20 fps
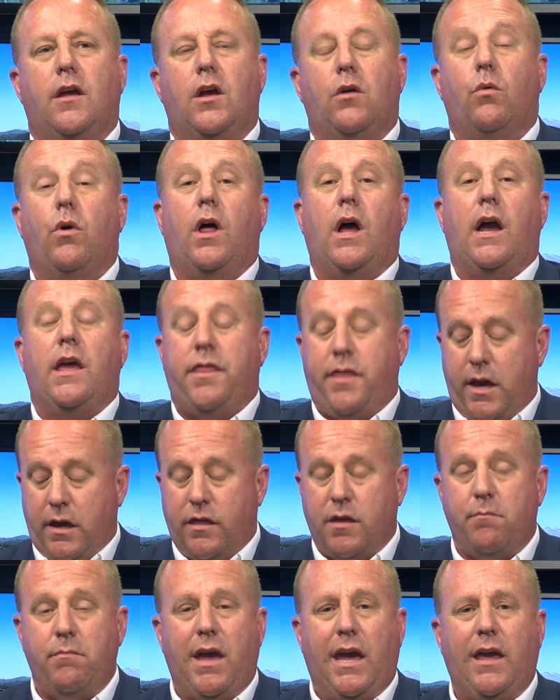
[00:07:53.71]
Well, I
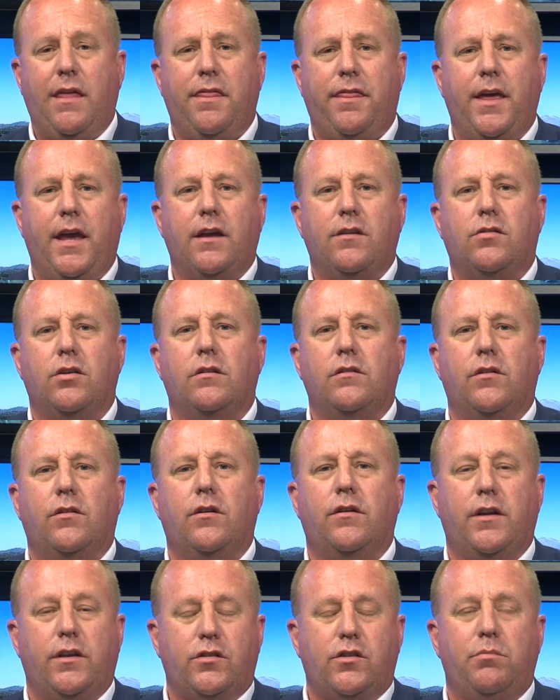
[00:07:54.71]
think the main thing to
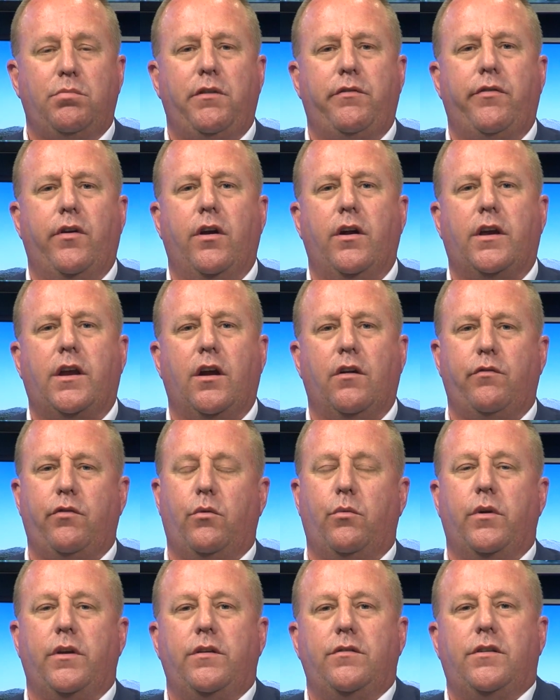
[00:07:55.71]
learn is to be very
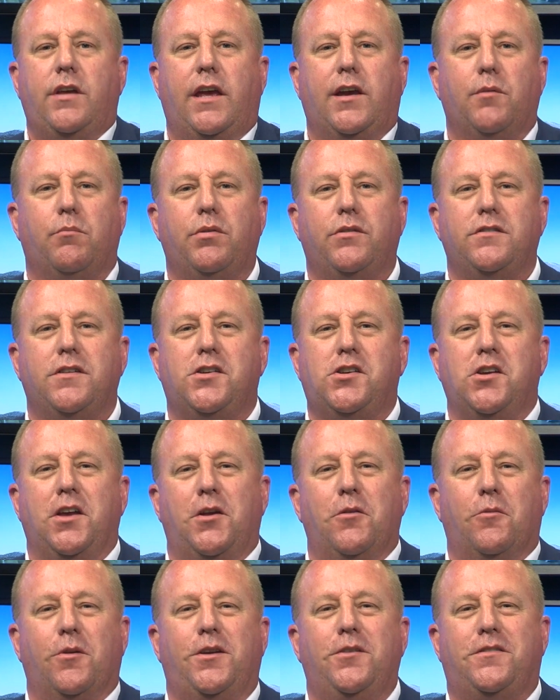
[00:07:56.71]
careful where you take a
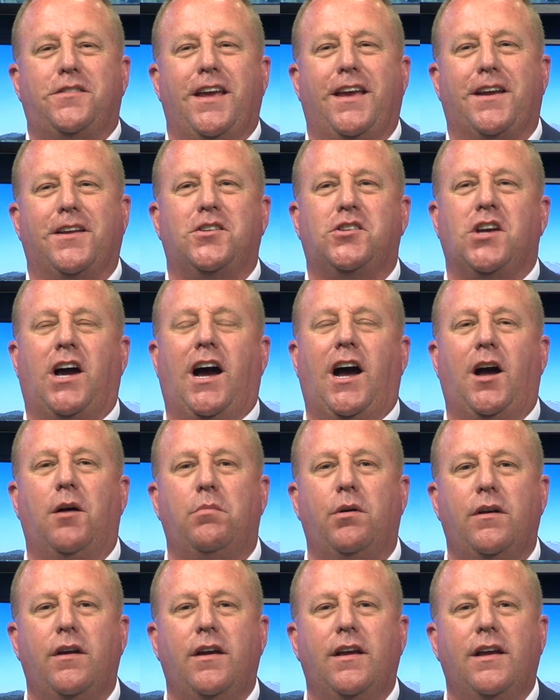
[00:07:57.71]
position, where you take a
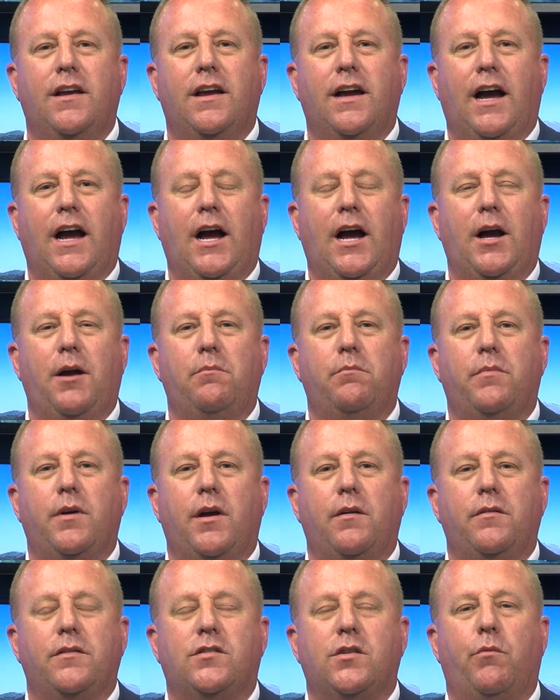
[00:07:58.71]
job.
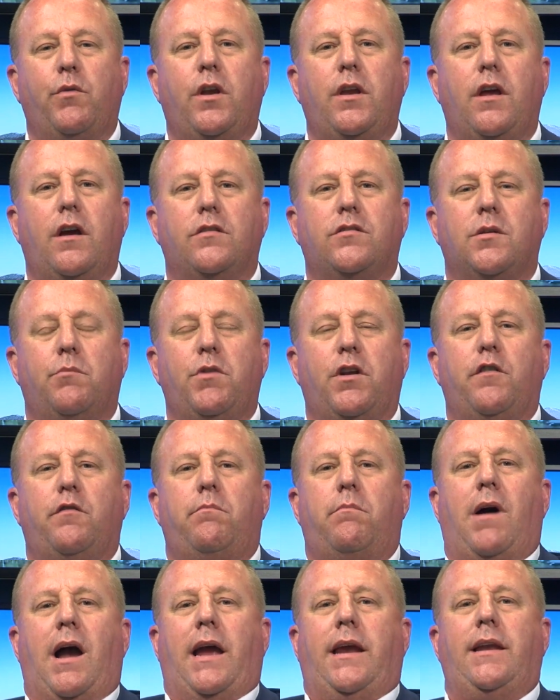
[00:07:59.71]
Someone of
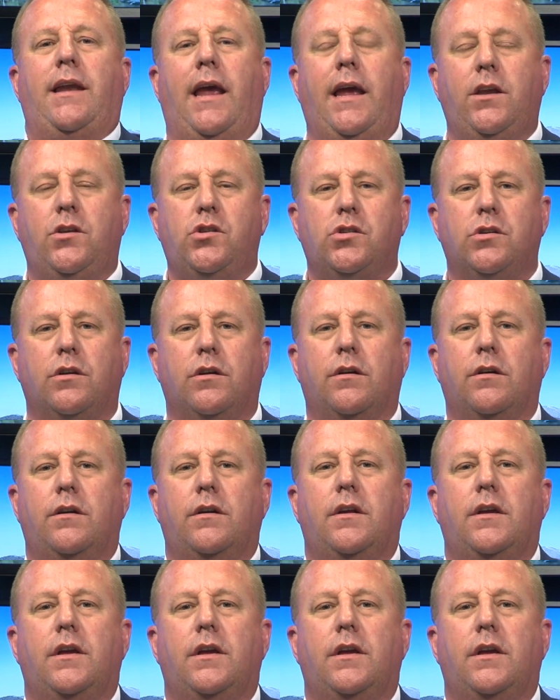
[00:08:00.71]
my nature